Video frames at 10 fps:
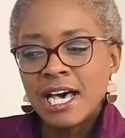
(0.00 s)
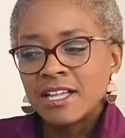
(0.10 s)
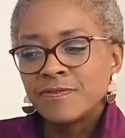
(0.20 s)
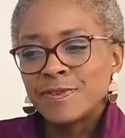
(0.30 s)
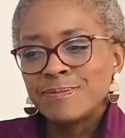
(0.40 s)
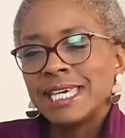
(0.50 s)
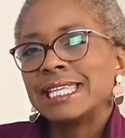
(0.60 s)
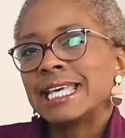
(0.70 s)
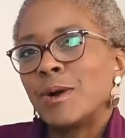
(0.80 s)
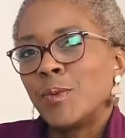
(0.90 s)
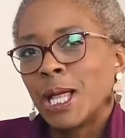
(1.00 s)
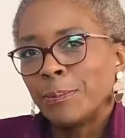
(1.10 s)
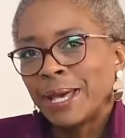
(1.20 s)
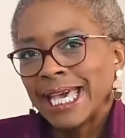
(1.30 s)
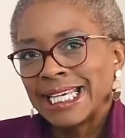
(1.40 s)
And for me, that
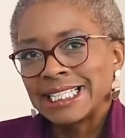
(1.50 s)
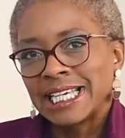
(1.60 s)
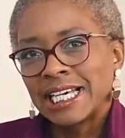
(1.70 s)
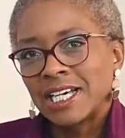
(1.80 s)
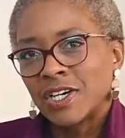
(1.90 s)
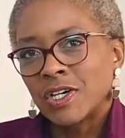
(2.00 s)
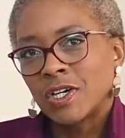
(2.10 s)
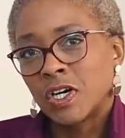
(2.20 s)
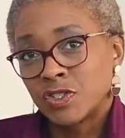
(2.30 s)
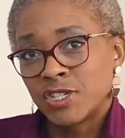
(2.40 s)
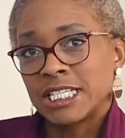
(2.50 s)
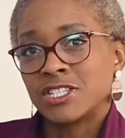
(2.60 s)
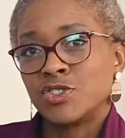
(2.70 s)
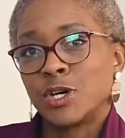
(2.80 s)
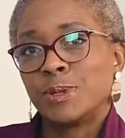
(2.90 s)
well-paid
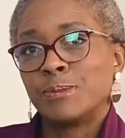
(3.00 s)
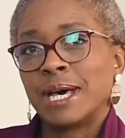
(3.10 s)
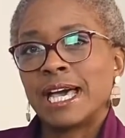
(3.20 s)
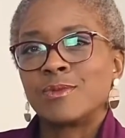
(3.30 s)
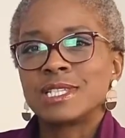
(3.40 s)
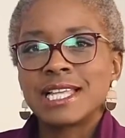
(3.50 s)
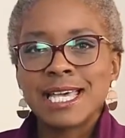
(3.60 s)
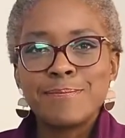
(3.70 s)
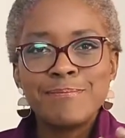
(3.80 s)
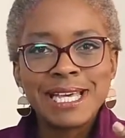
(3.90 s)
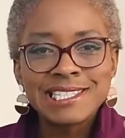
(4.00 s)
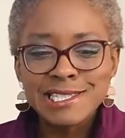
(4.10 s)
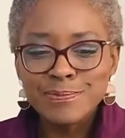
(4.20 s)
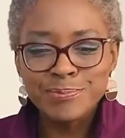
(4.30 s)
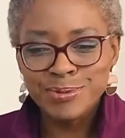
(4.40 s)
contracting job at the bank was like a
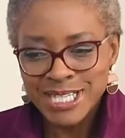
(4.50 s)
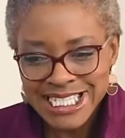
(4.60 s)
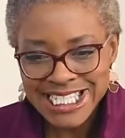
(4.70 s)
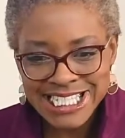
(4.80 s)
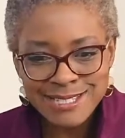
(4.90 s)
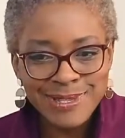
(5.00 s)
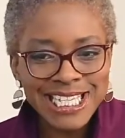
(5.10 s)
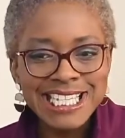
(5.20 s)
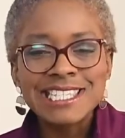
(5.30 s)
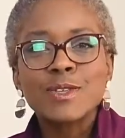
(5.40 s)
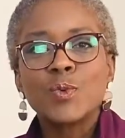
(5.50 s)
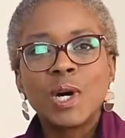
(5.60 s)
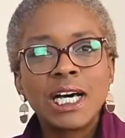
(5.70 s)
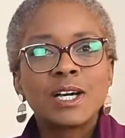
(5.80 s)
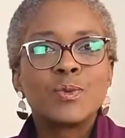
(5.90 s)
mental prison because the
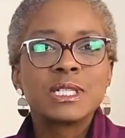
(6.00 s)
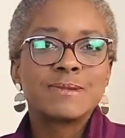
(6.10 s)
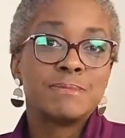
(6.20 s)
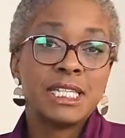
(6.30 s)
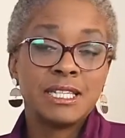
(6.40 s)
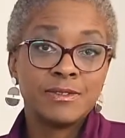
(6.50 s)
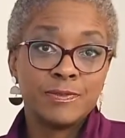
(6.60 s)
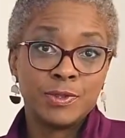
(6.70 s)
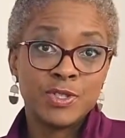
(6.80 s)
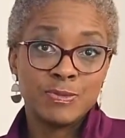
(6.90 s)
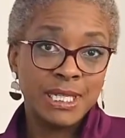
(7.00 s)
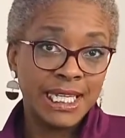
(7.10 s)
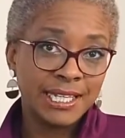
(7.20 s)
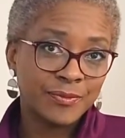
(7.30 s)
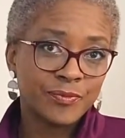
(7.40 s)
work wasn't meaningful to
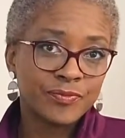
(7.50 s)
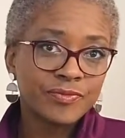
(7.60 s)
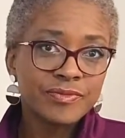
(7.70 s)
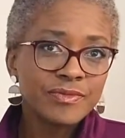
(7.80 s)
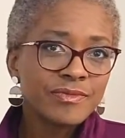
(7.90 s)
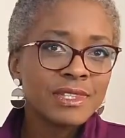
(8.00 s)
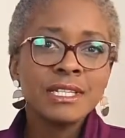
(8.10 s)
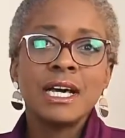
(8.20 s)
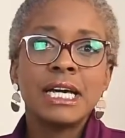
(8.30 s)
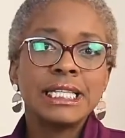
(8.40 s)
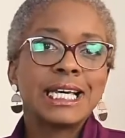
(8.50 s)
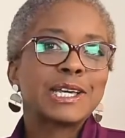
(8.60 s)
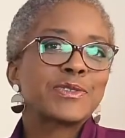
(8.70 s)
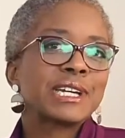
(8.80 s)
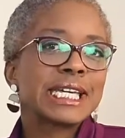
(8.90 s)
me. I
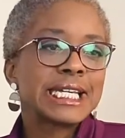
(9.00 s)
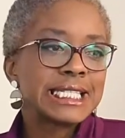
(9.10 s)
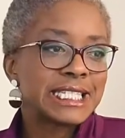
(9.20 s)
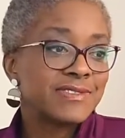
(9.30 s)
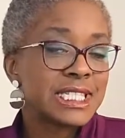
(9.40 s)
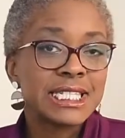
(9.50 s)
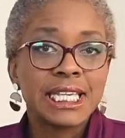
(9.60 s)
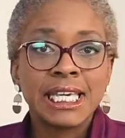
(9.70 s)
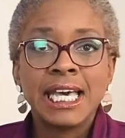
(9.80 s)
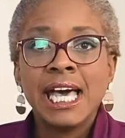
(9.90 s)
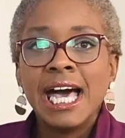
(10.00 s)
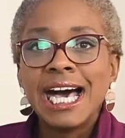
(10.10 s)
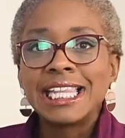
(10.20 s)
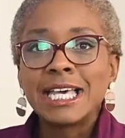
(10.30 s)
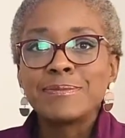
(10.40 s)
like creativity,
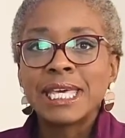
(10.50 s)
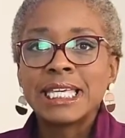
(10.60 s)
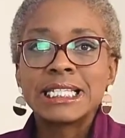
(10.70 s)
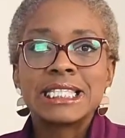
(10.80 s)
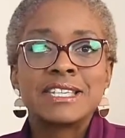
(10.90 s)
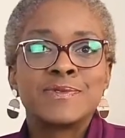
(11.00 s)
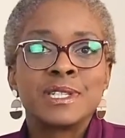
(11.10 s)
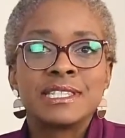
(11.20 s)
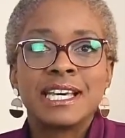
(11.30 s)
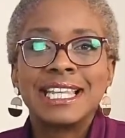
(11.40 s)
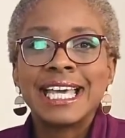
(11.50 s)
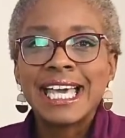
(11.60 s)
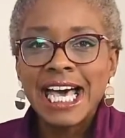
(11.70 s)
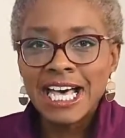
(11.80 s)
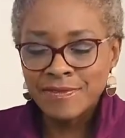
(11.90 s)
I like making a difference, I like
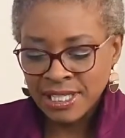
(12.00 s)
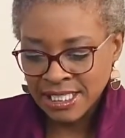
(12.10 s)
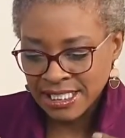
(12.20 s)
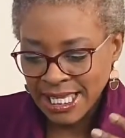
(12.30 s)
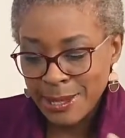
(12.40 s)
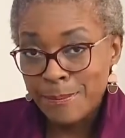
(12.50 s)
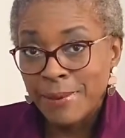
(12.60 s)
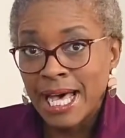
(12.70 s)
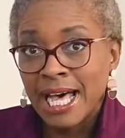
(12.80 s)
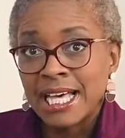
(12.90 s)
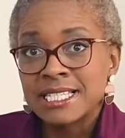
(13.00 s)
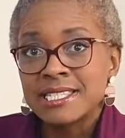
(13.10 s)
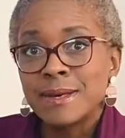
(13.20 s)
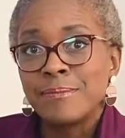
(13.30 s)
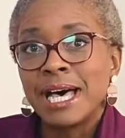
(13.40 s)
having an impact
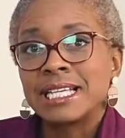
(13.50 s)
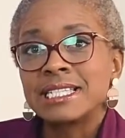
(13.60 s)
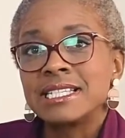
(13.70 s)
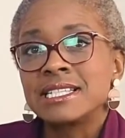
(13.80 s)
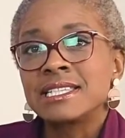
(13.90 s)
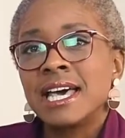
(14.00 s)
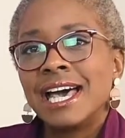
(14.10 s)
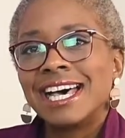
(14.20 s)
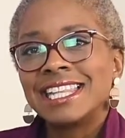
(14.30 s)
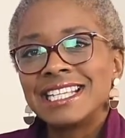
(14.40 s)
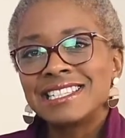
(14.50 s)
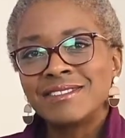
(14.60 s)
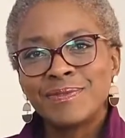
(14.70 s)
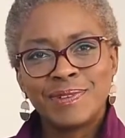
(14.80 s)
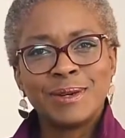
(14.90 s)
that matters. And that
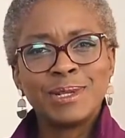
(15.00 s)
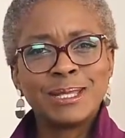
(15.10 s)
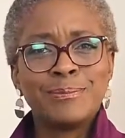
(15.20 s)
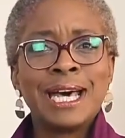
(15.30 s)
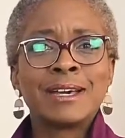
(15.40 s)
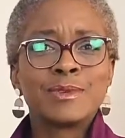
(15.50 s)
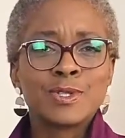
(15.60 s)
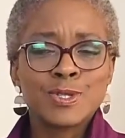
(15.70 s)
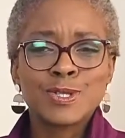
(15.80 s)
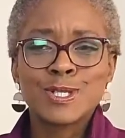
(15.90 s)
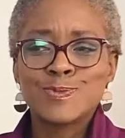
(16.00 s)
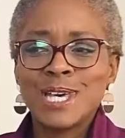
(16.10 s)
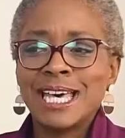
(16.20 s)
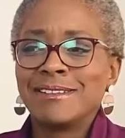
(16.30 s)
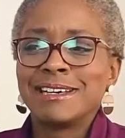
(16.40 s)
didn't fit with the bank, which was
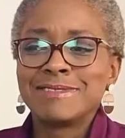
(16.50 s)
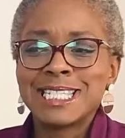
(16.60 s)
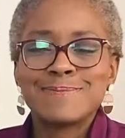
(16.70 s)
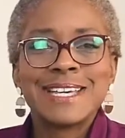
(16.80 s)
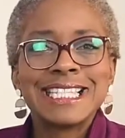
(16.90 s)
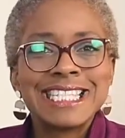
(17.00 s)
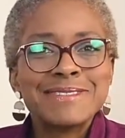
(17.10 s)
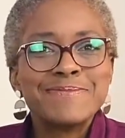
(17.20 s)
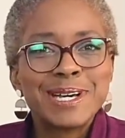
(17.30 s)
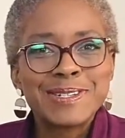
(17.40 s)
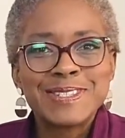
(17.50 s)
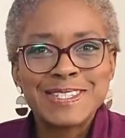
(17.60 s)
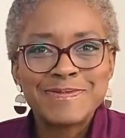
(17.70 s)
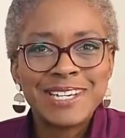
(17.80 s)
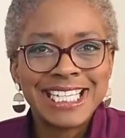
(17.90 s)
where I was spending most
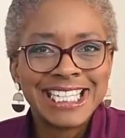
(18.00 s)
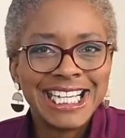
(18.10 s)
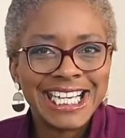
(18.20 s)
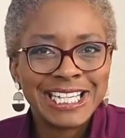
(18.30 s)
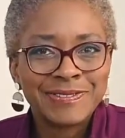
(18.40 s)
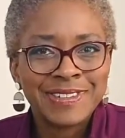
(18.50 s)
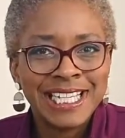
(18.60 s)
of my life.